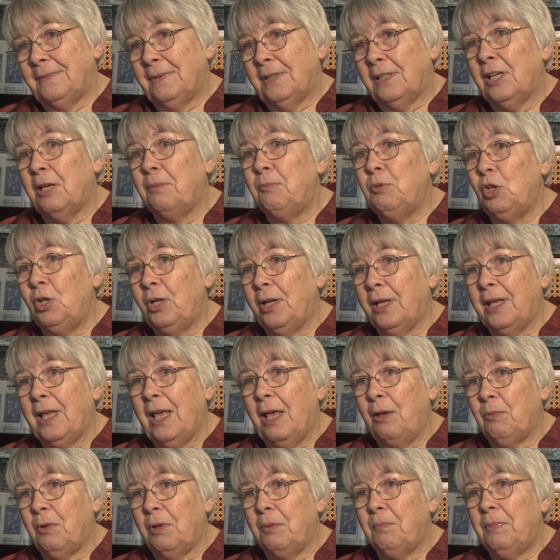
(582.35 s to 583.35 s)

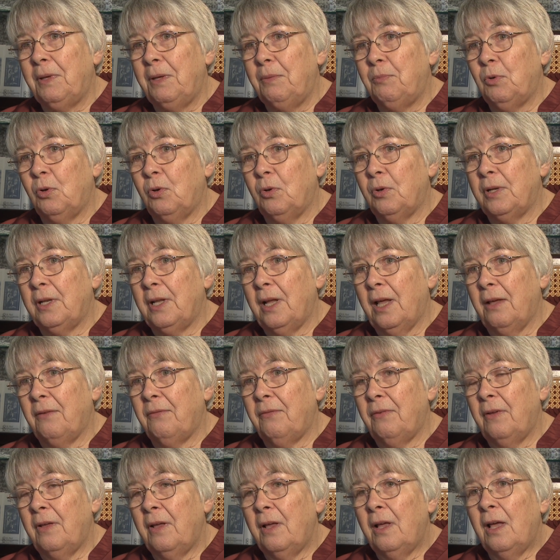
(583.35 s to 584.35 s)
communicate with people who are deaf.
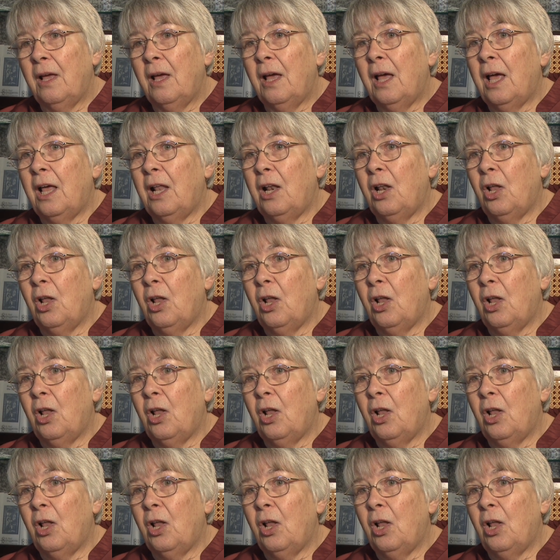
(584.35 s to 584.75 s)
A